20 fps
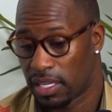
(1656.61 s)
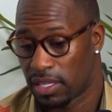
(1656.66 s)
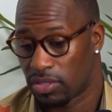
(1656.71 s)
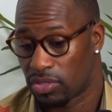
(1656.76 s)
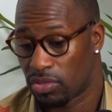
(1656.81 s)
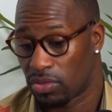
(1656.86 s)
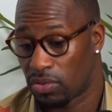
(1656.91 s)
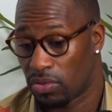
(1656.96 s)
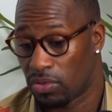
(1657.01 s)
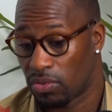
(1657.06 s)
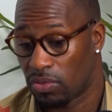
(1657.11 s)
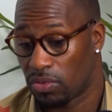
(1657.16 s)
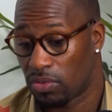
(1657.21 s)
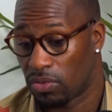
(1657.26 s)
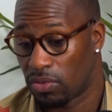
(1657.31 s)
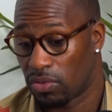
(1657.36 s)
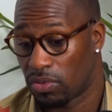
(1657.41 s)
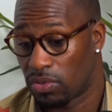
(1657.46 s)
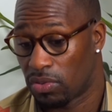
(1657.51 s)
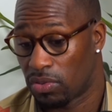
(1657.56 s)
So
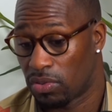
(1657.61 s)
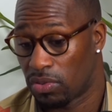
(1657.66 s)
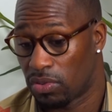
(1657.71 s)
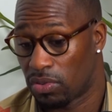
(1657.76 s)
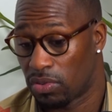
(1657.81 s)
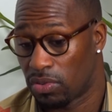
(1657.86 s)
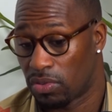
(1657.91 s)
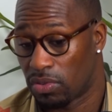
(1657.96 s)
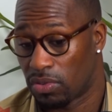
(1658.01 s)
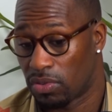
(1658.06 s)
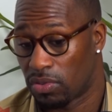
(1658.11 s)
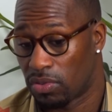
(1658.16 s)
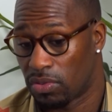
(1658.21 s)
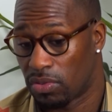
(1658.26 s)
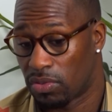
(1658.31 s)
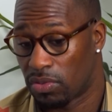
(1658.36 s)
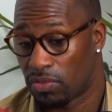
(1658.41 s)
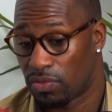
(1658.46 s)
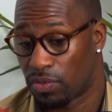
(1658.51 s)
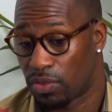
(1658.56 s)

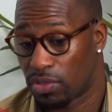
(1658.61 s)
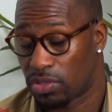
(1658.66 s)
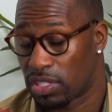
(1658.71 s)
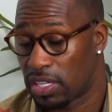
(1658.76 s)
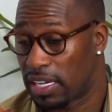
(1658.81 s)
first